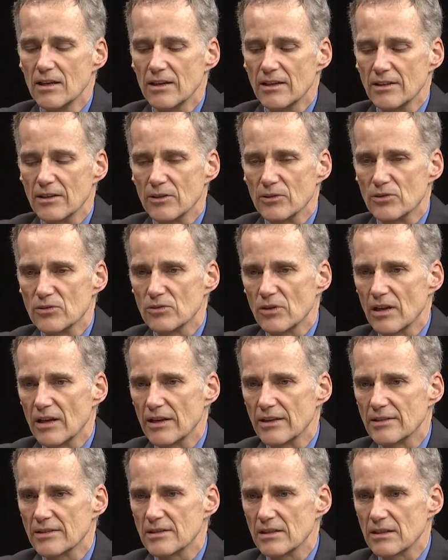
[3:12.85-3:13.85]
you know
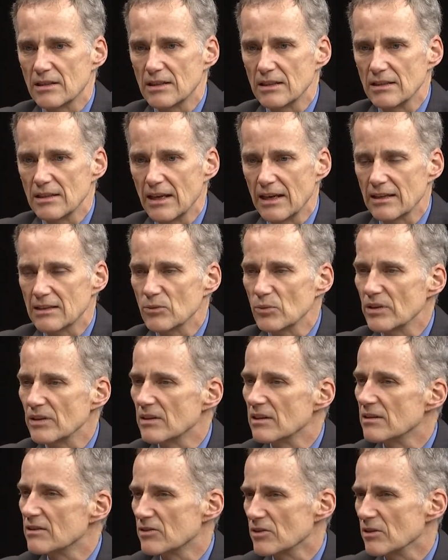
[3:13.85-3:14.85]
trying to connect with
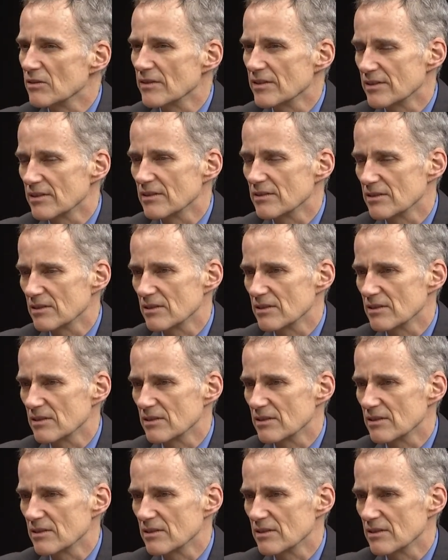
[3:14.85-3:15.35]
the services